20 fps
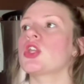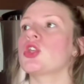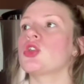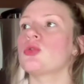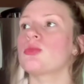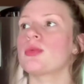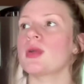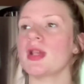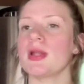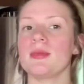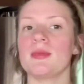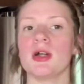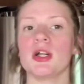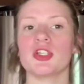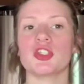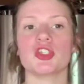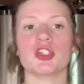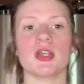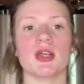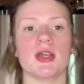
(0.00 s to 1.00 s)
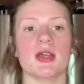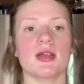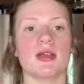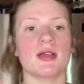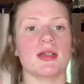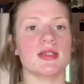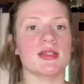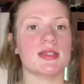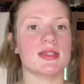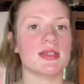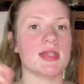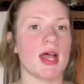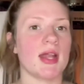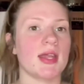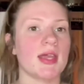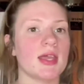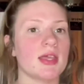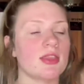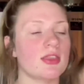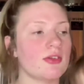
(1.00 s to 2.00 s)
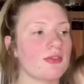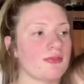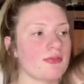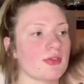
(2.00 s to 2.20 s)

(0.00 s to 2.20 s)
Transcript: you pretty much set it in the